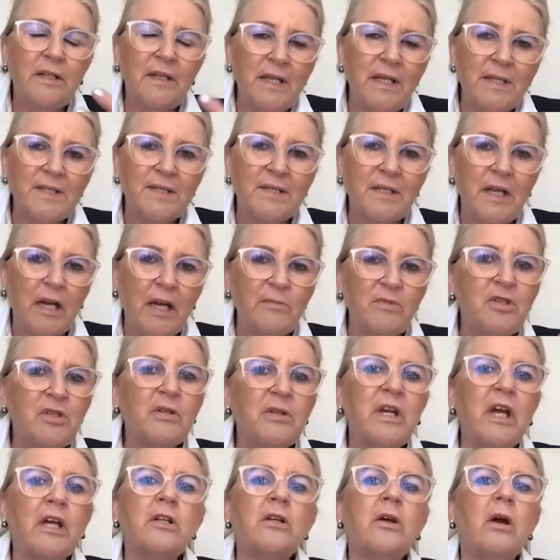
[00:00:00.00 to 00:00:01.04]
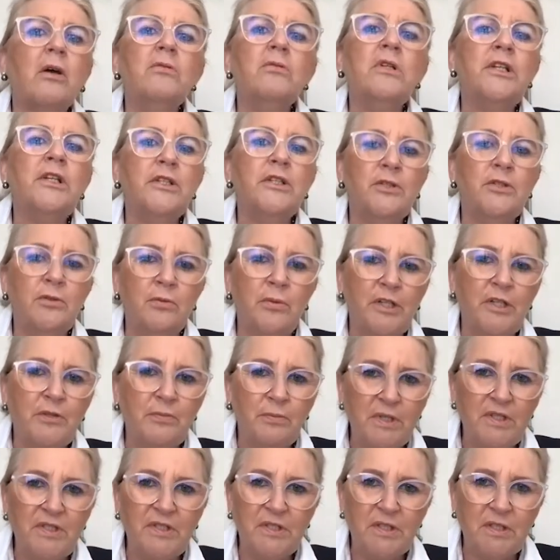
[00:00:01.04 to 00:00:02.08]
these times you can only do it
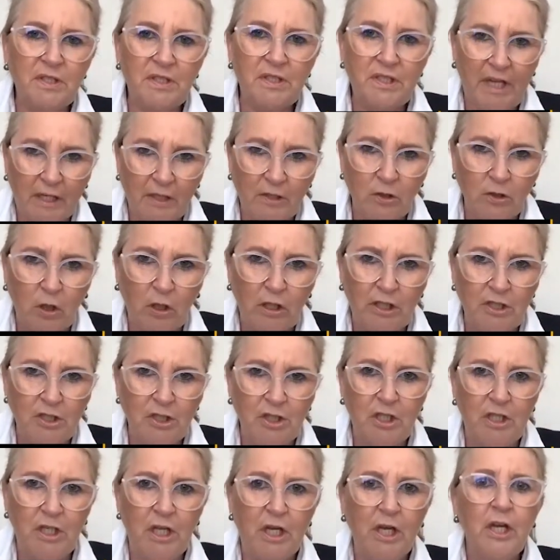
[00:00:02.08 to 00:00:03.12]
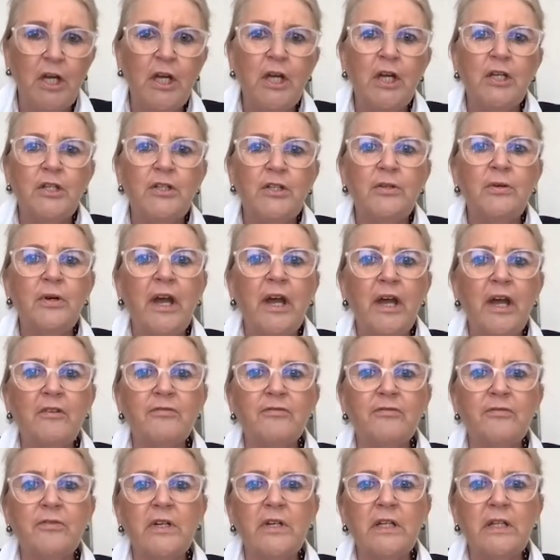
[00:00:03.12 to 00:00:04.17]
with technology. You
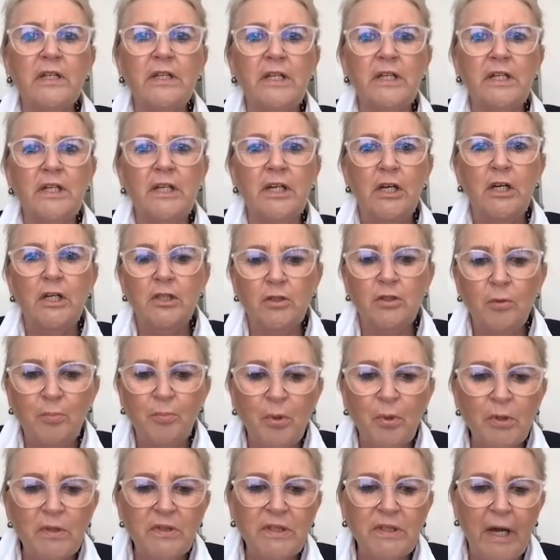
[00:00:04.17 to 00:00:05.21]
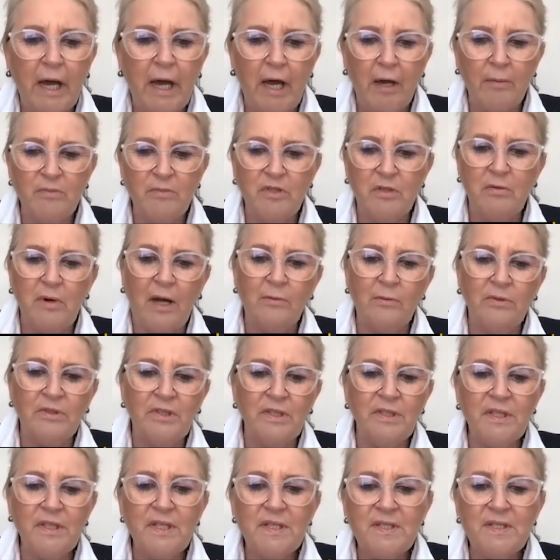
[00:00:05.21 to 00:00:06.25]
have really to put the arms around.
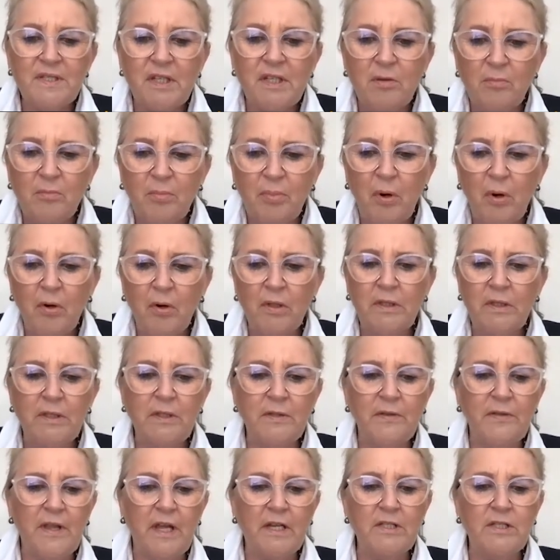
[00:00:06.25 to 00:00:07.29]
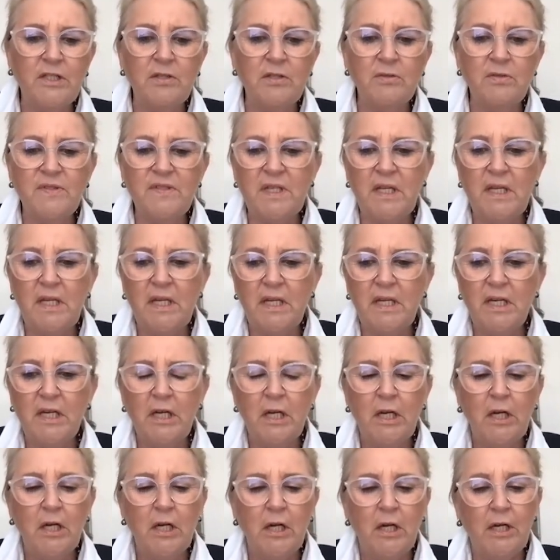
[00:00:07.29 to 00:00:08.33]
It is important that you see
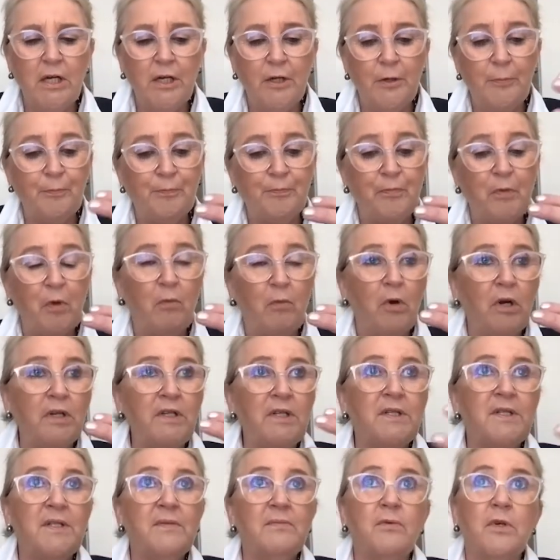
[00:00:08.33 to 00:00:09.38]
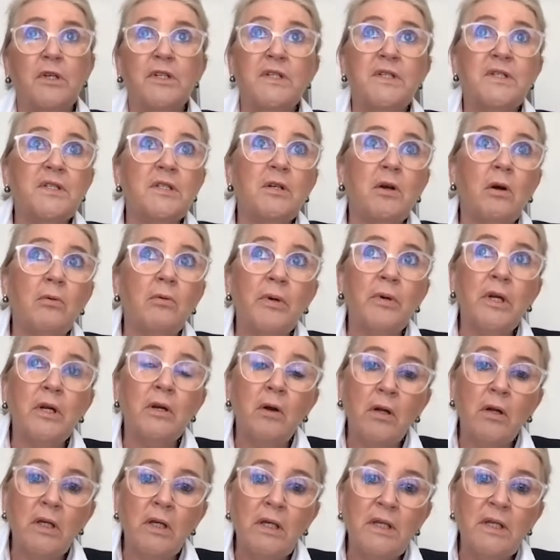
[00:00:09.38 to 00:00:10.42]
what is going
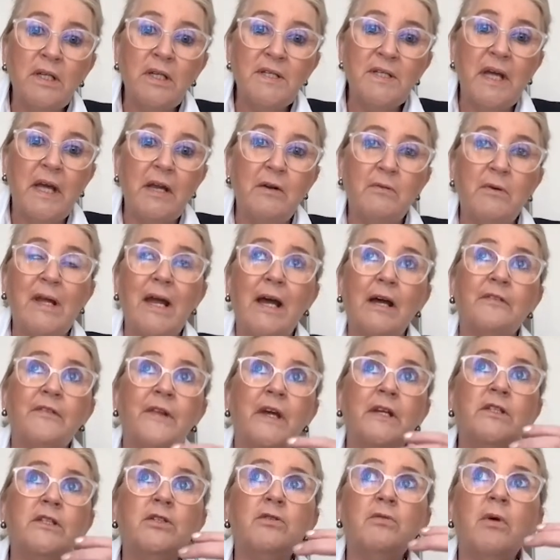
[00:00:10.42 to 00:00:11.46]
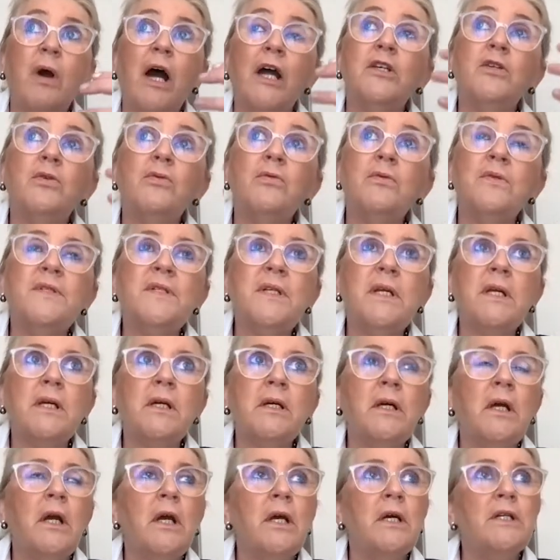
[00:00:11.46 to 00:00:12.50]
on in this area, that you are
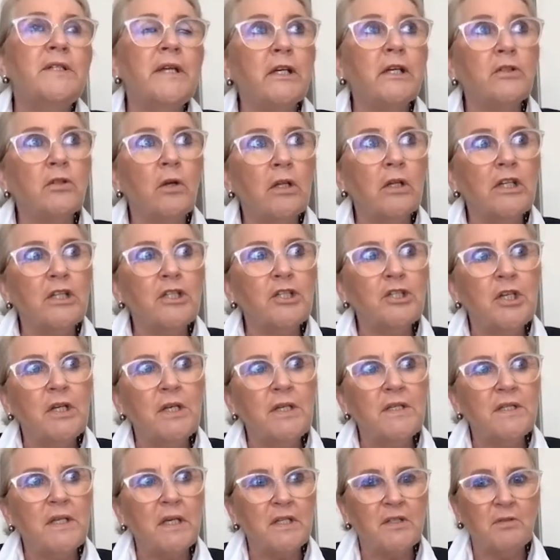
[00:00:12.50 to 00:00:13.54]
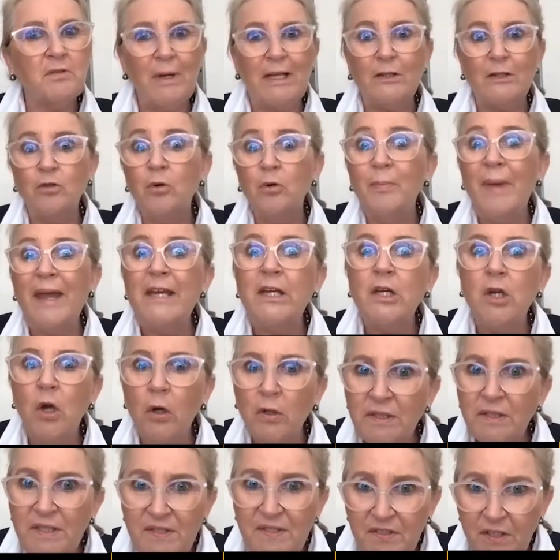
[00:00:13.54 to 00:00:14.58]
using technologies as well to make your
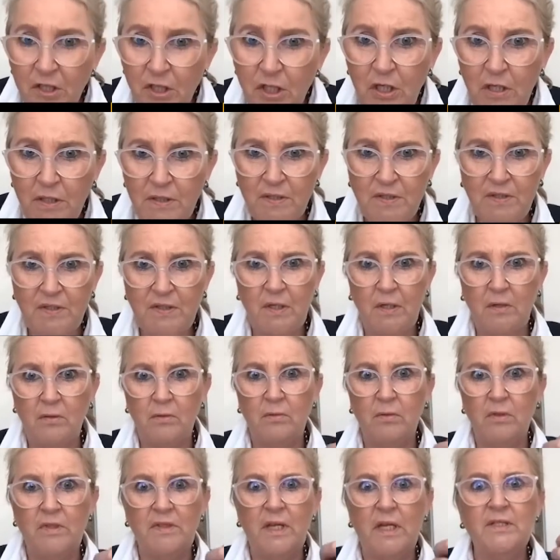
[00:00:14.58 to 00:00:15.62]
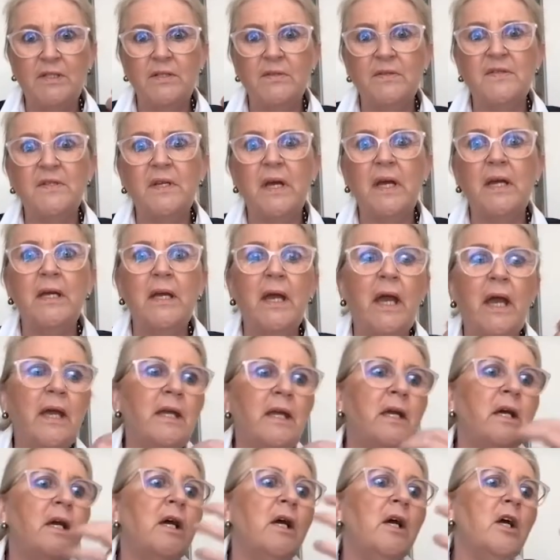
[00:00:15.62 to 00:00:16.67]
decisions, so that you say,
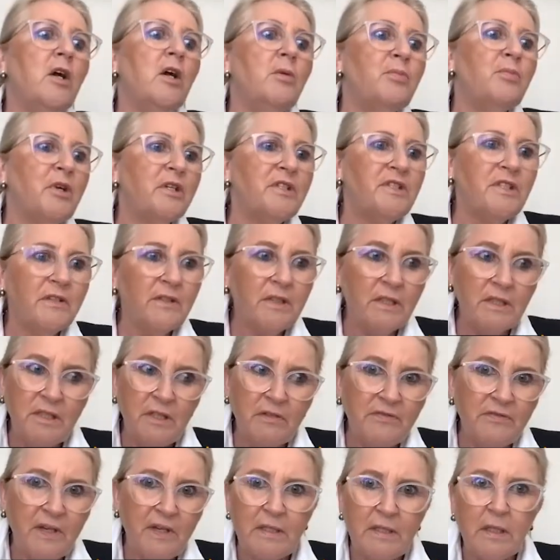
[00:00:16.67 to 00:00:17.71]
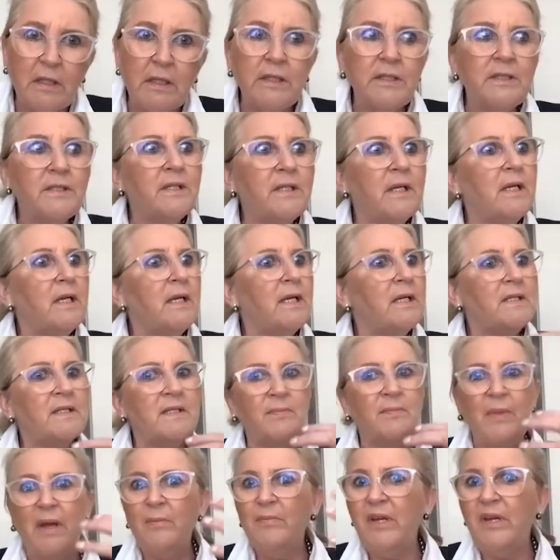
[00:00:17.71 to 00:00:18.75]
hey, predictive analytics,
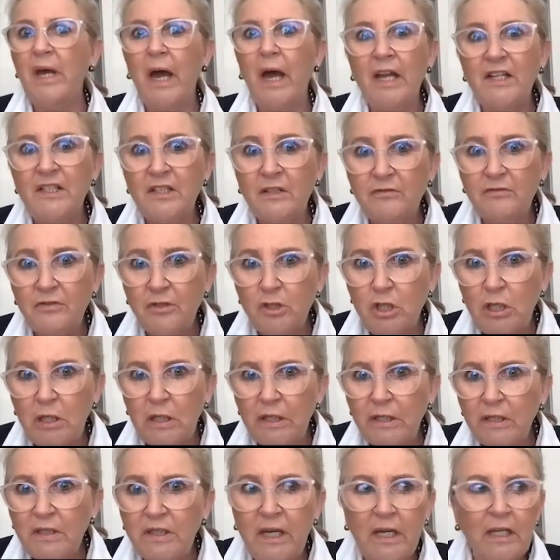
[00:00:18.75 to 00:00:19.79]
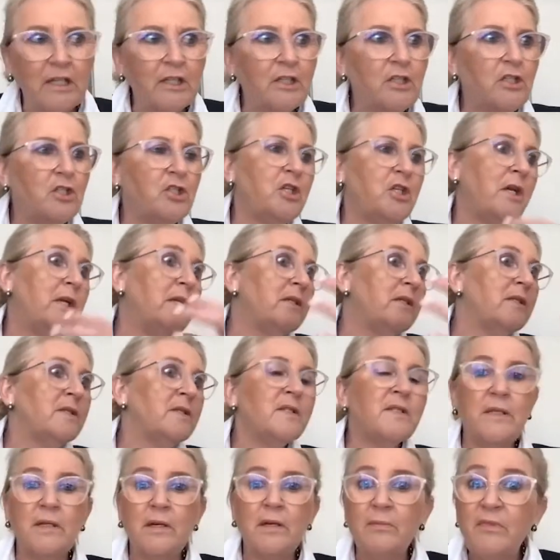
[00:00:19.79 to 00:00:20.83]
maybe artificial
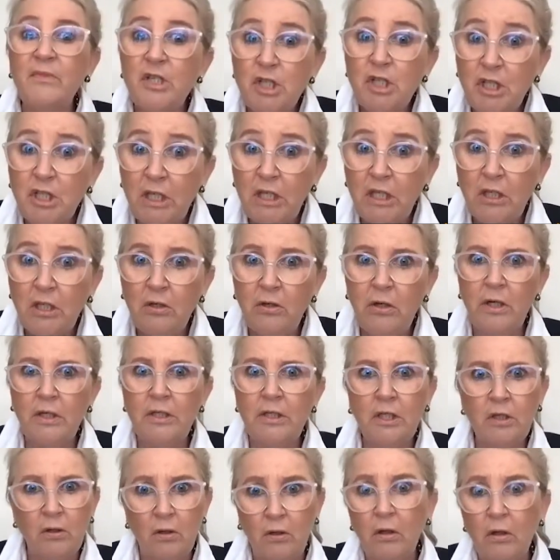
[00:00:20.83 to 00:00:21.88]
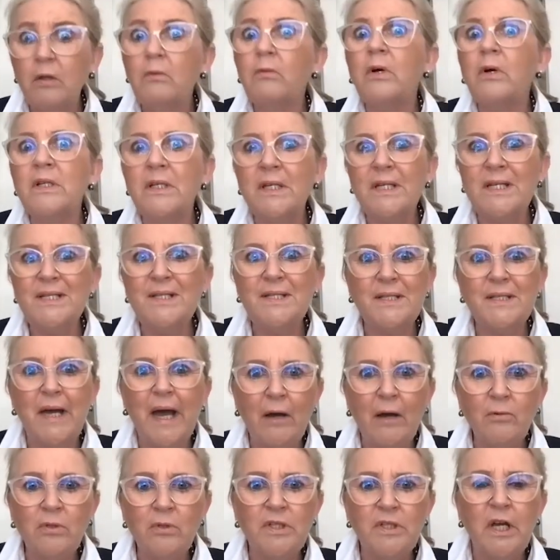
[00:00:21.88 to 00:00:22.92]
intelligence, machine learning, all what is
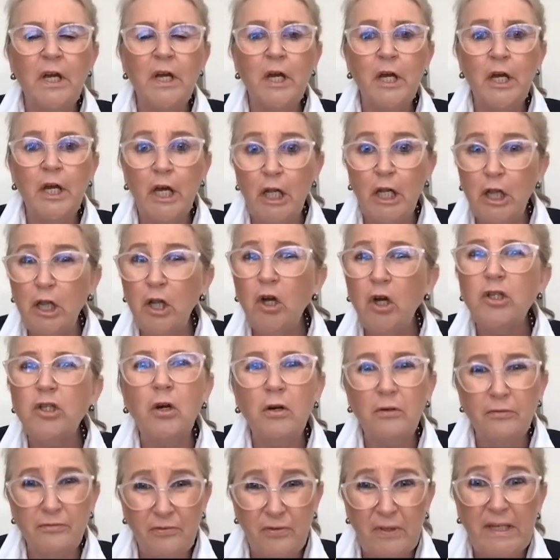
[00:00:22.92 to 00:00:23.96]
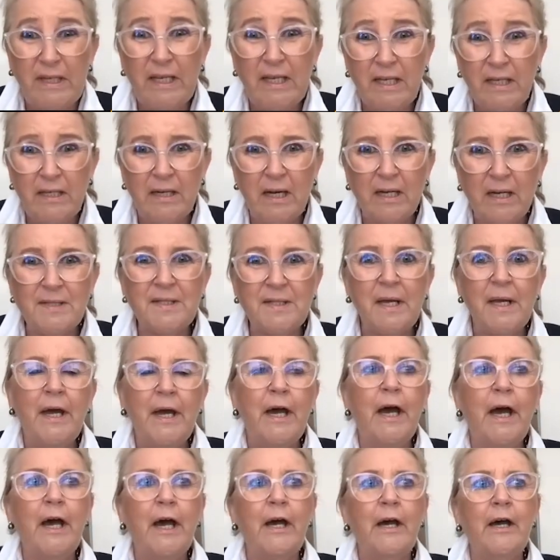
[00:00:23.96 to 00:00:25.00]
out. A lot of leaders
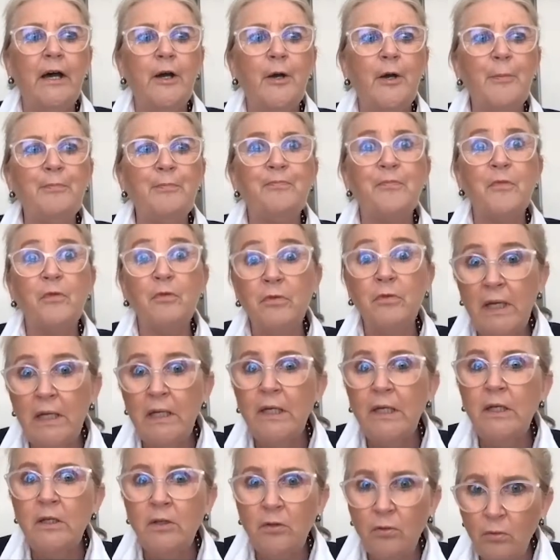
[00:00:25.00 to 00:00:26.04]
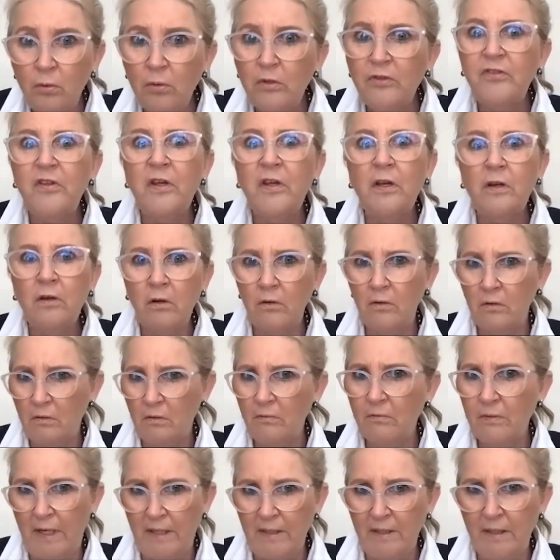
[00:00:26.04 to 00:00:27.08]
are really using
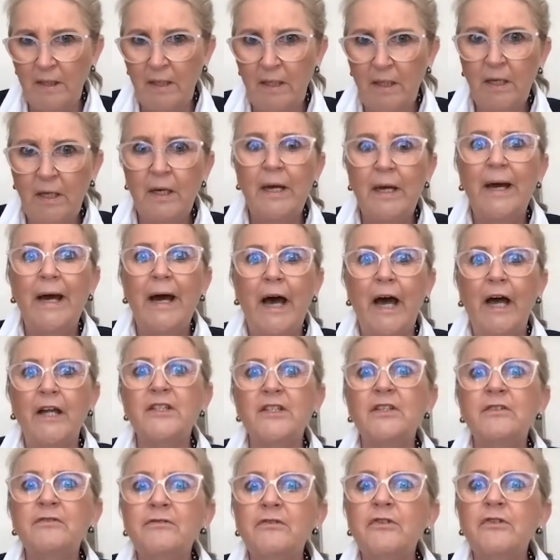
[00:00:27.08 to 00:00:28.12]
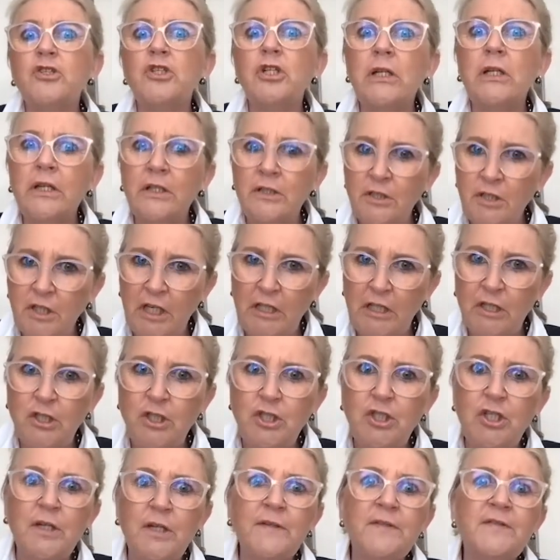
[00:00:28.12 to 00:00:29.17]
already artificial
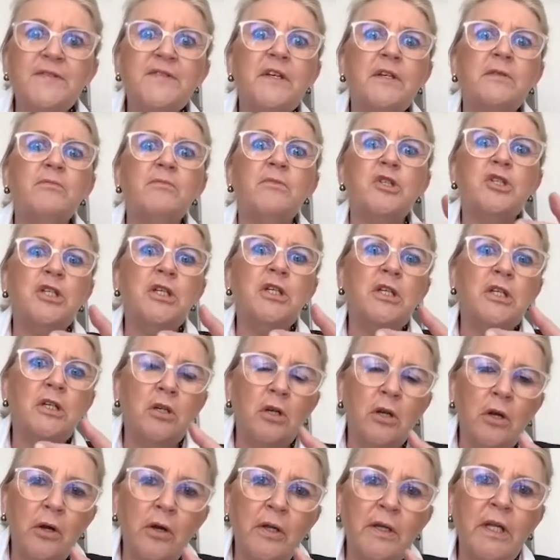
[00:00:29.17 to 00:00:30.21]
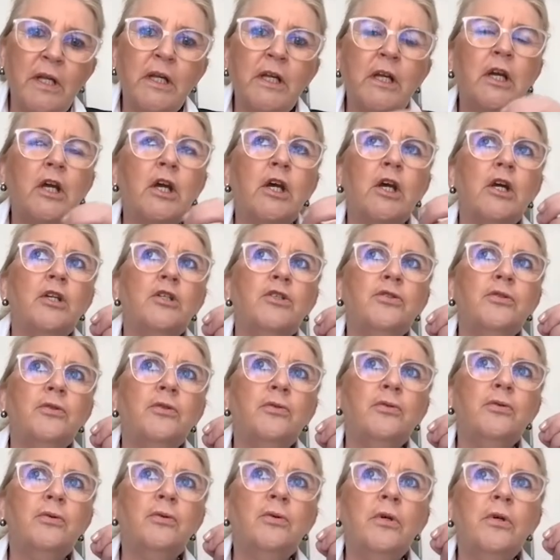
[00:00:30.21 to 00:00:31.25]
intelligence and machine learning
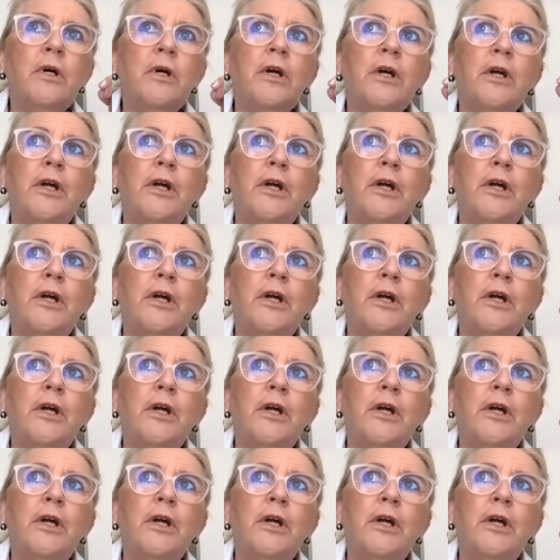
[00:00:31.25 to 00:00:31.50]
to